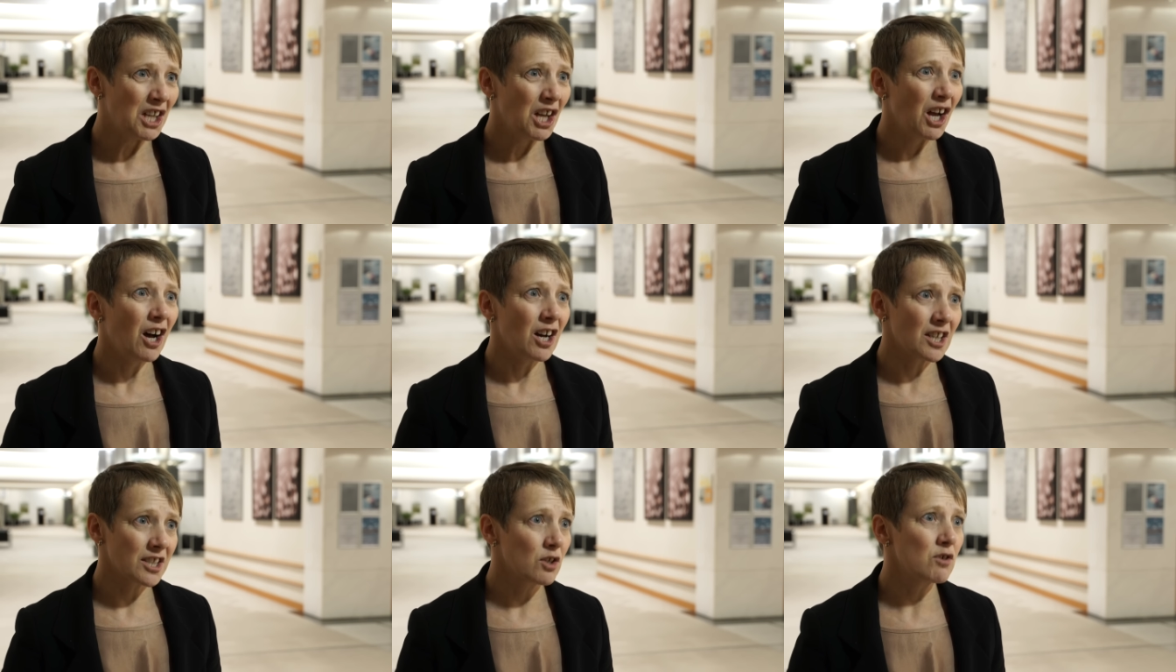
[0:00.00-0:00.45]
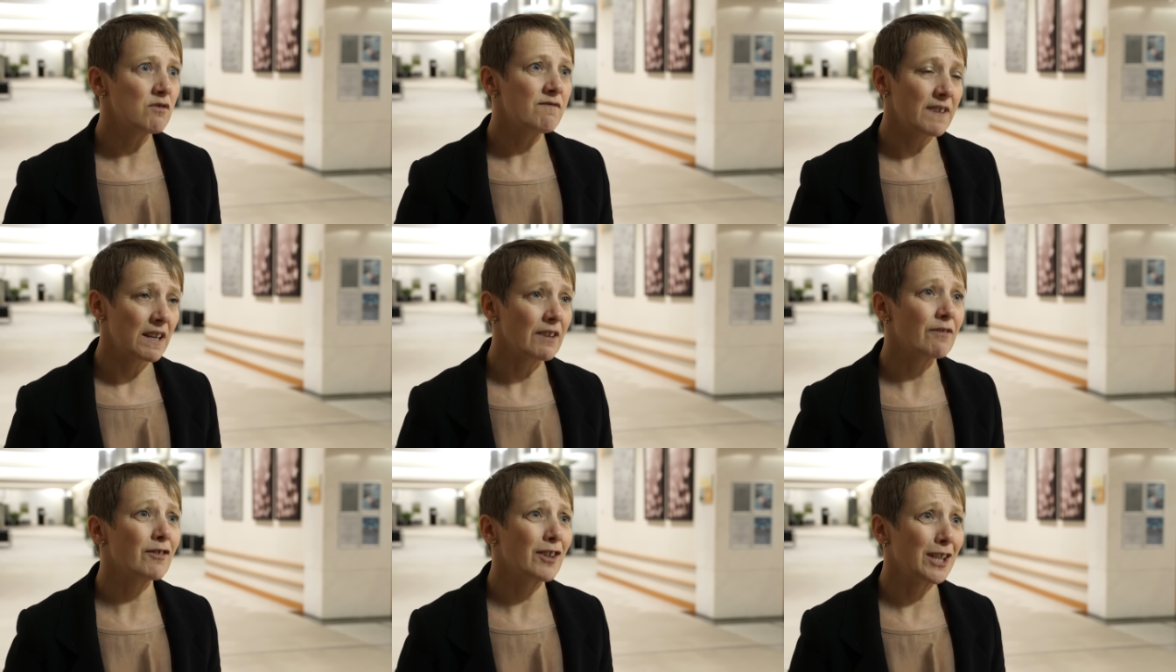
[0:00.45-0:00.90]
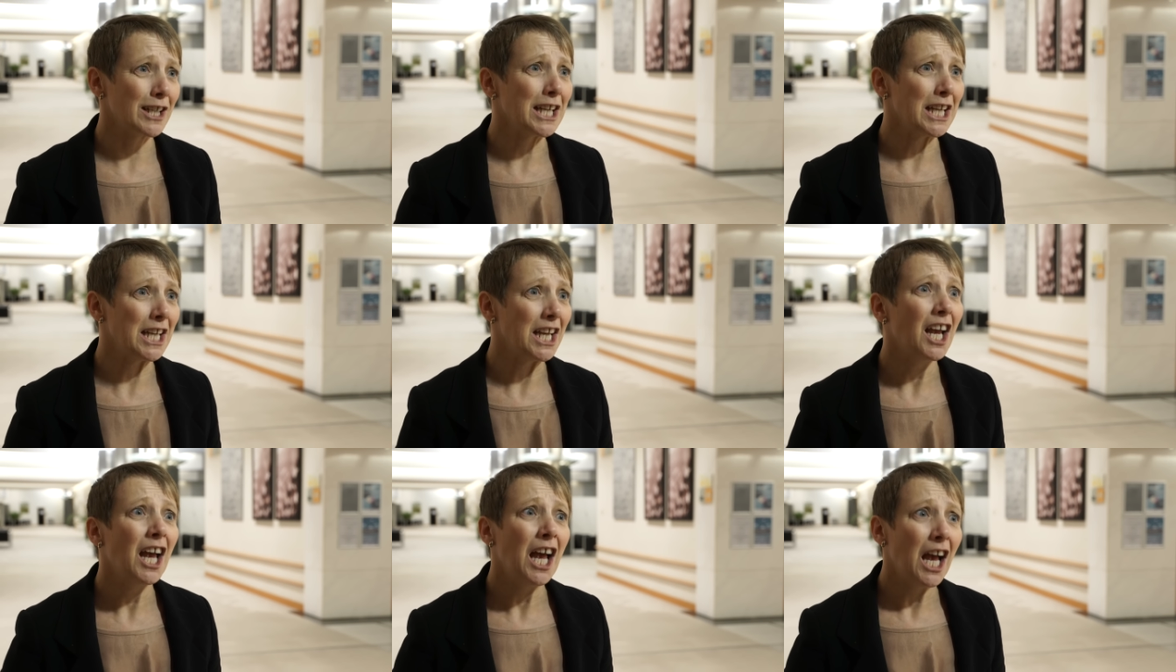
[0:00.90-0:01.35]
Article
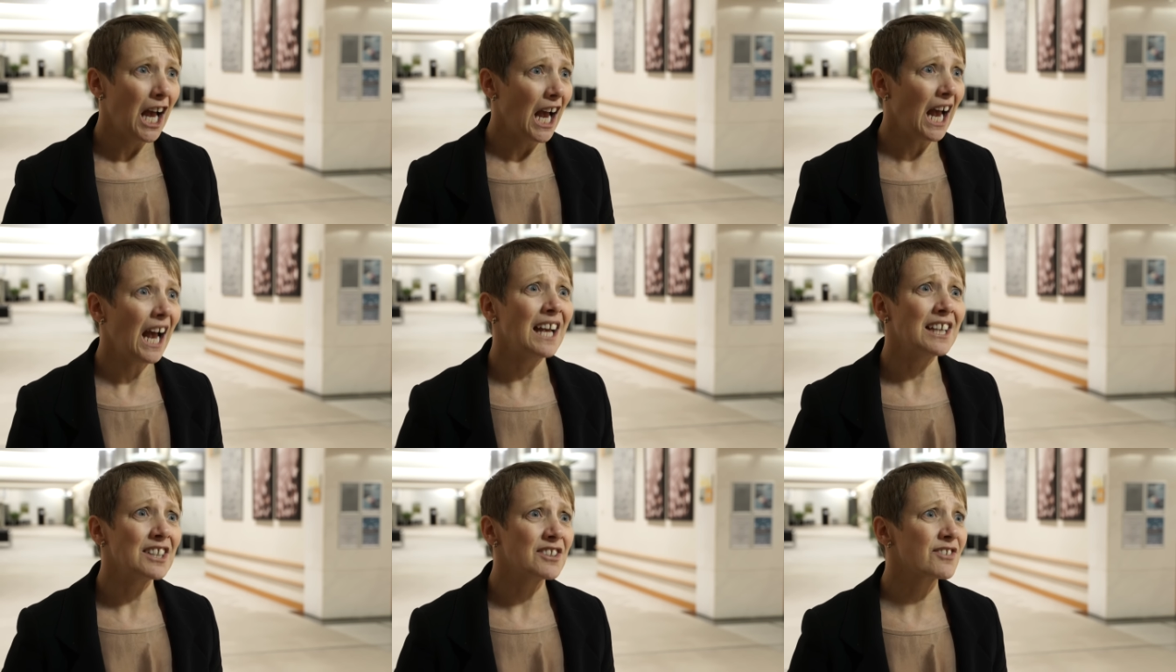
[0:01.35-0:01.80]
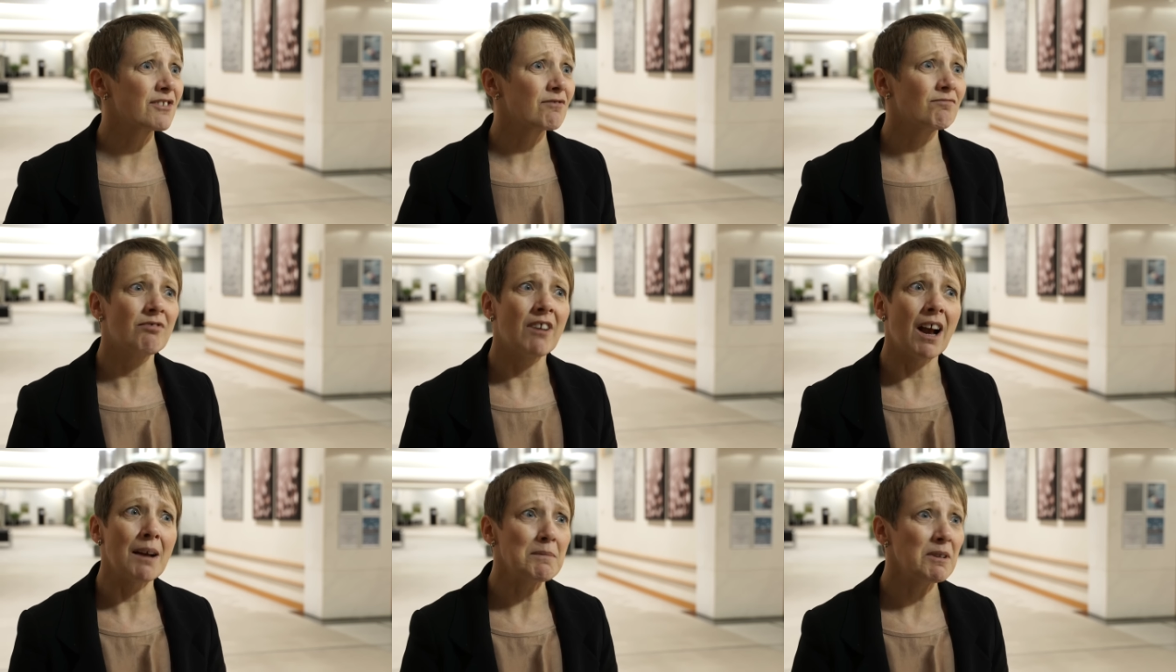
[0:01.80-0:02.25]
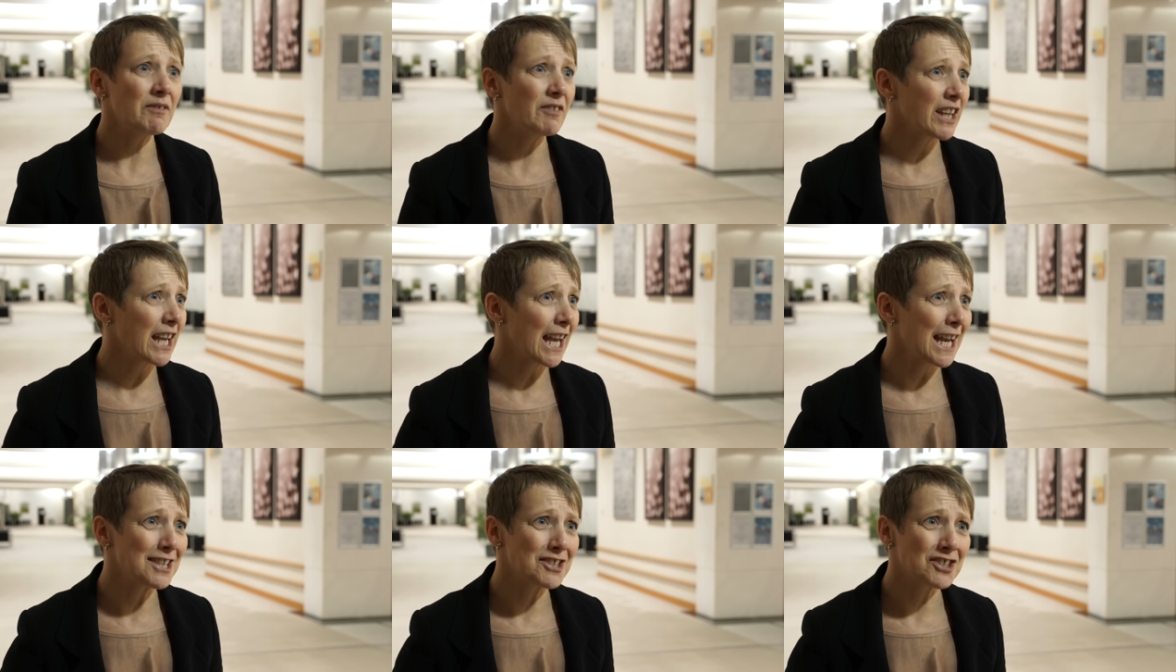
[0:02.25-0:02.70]
50 has
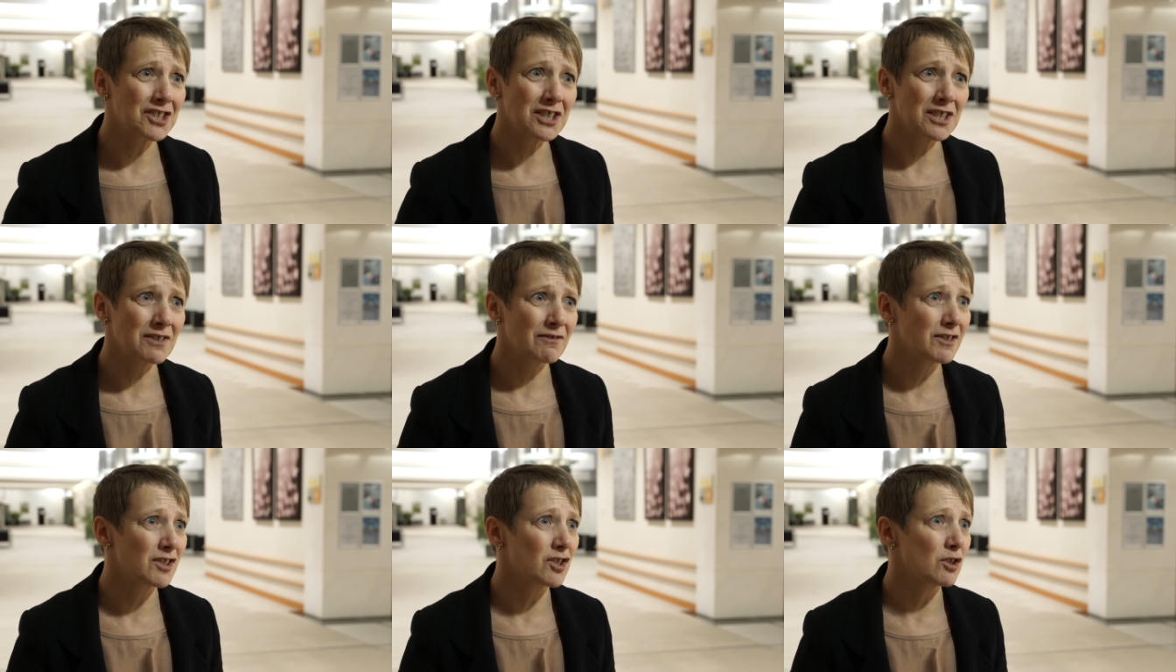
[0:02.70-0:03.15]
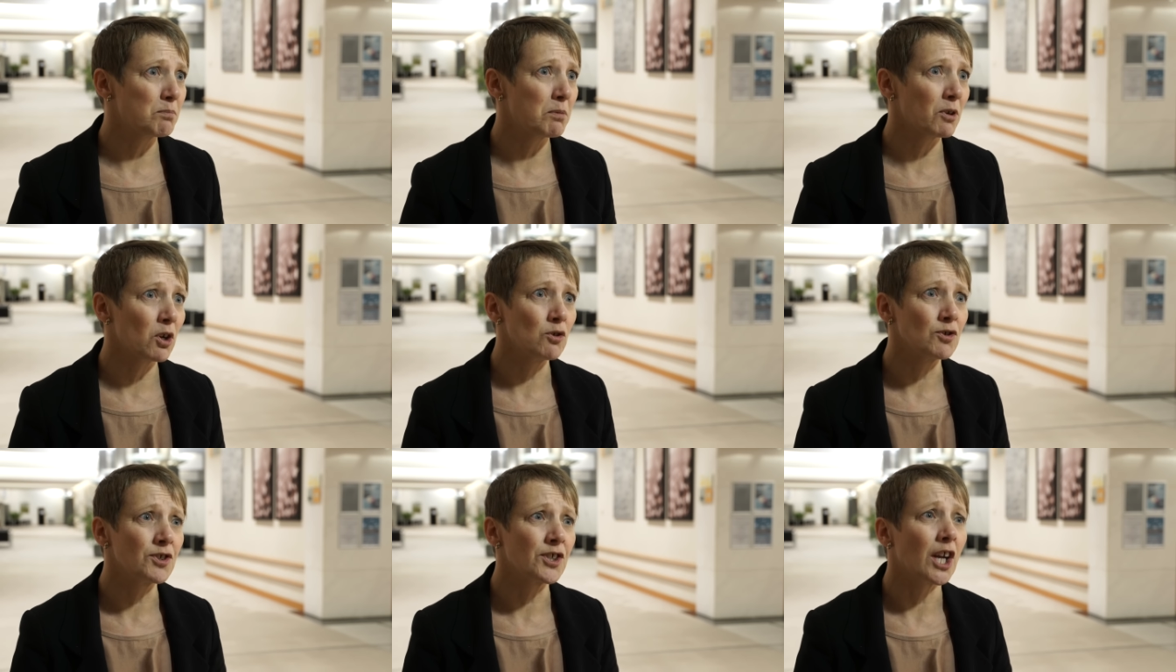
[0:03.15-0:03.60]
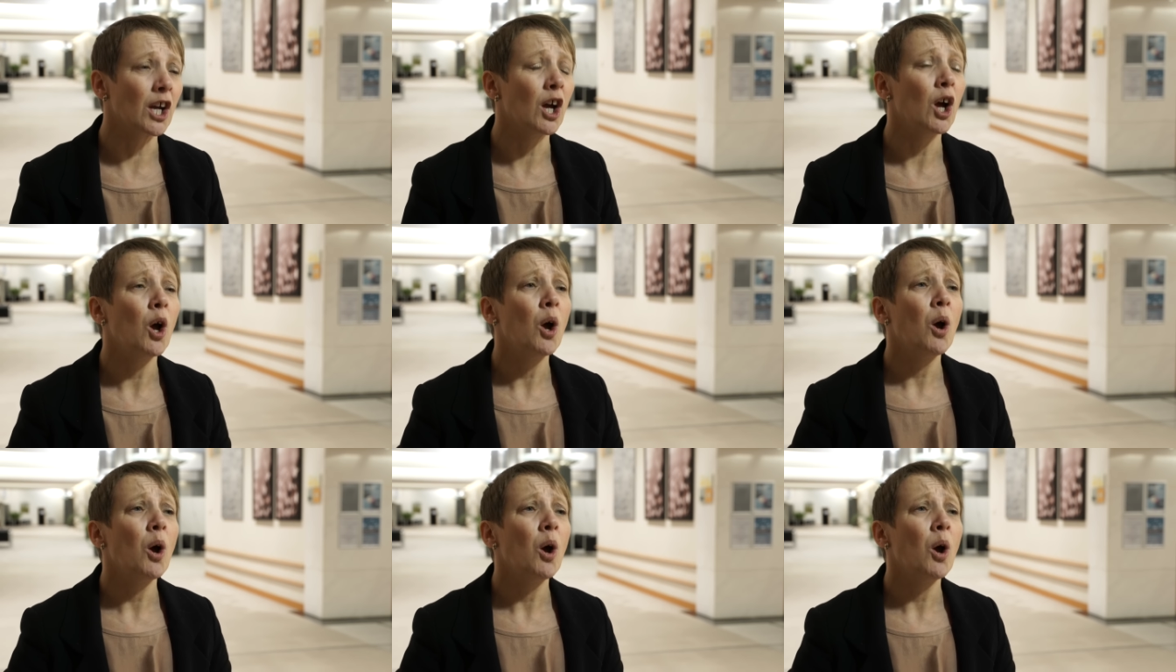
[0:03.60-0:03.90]
ramifications for Gibraltar